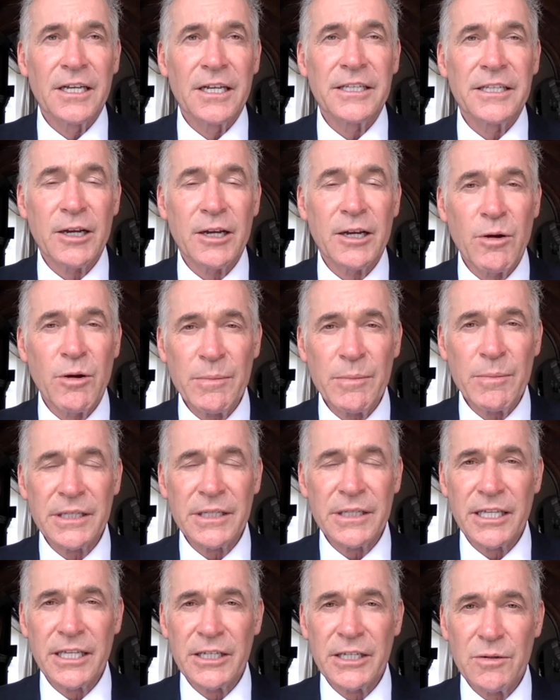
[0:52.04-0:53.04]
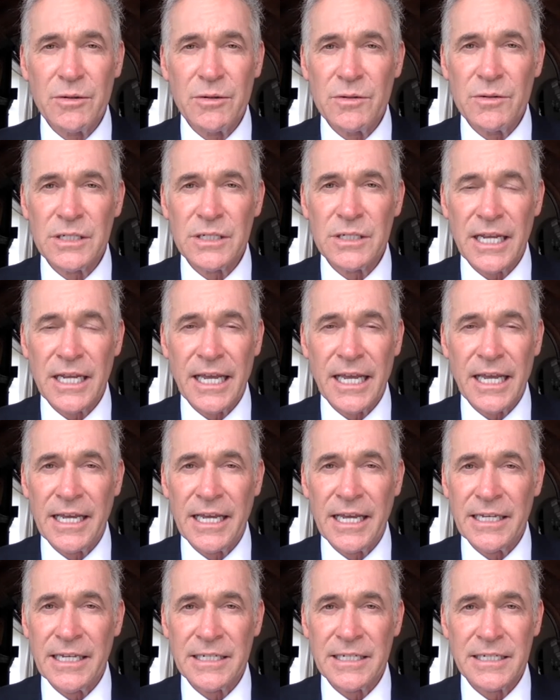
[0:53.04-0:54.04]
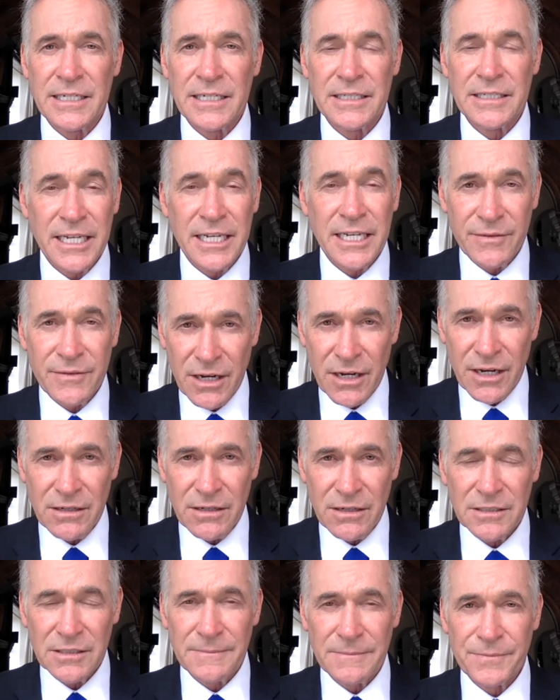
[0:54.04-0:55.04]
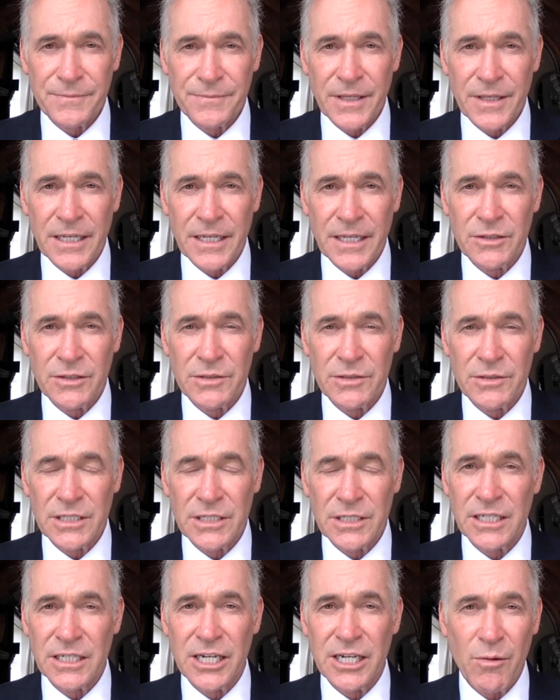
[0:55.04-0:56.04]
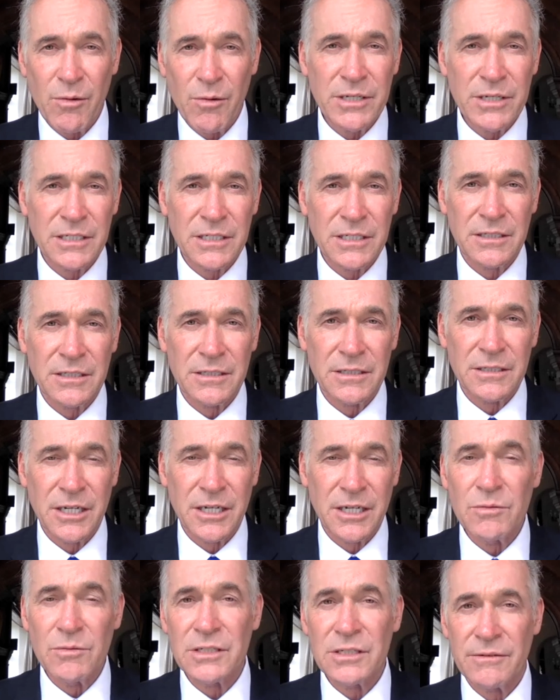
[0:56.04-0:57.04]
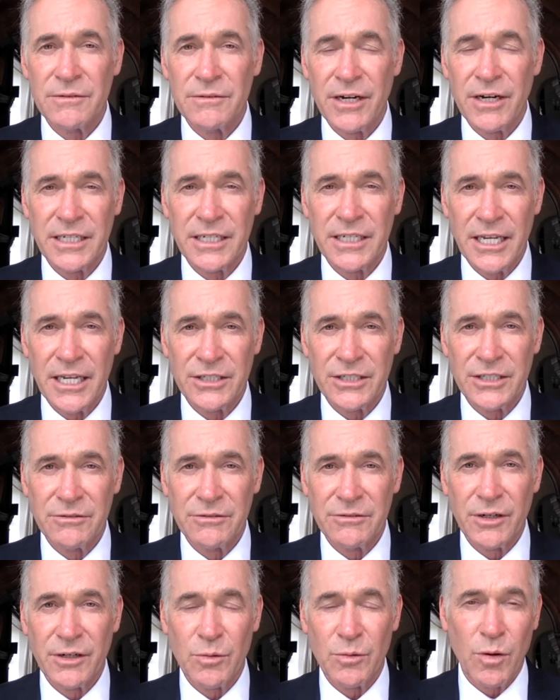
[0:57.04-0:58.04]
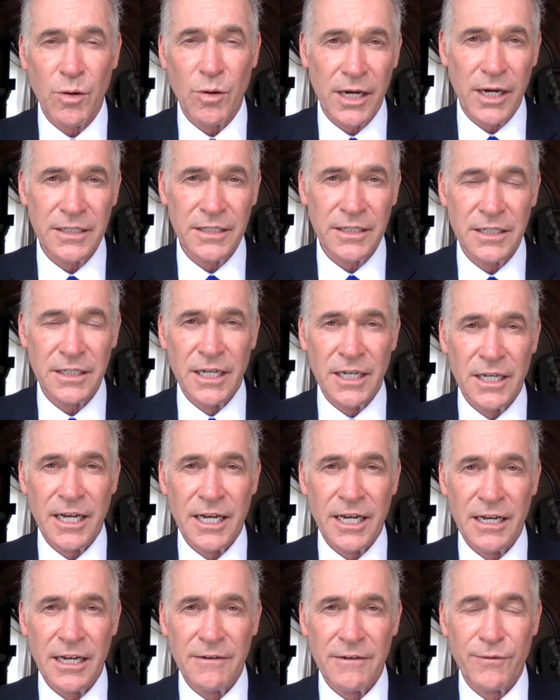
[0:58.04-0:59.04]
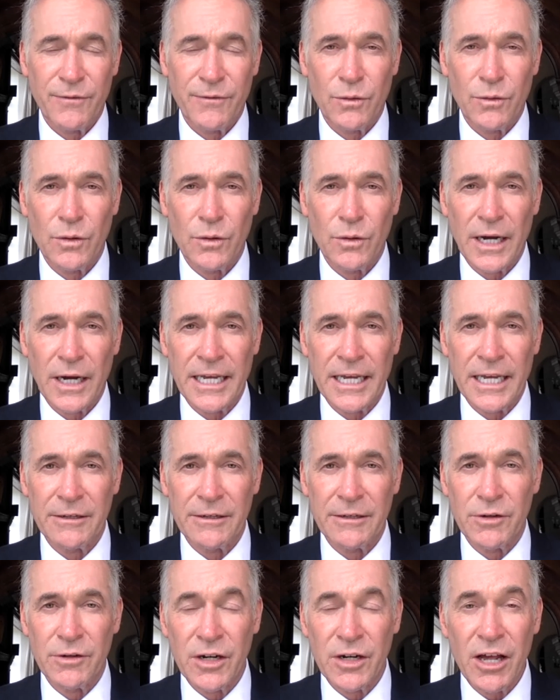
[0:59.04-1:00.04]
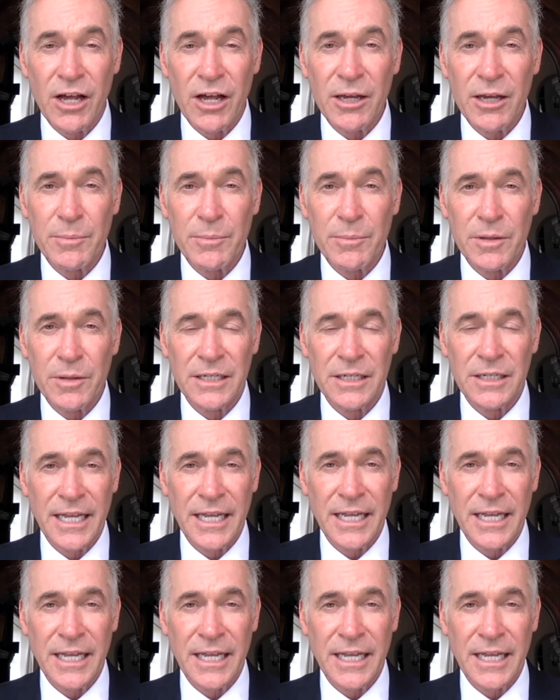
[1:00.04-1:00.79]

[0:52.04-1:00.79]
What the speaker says: The equipment they use is state-of-the-art. It uses the lowest dose of radiation required for a reliable and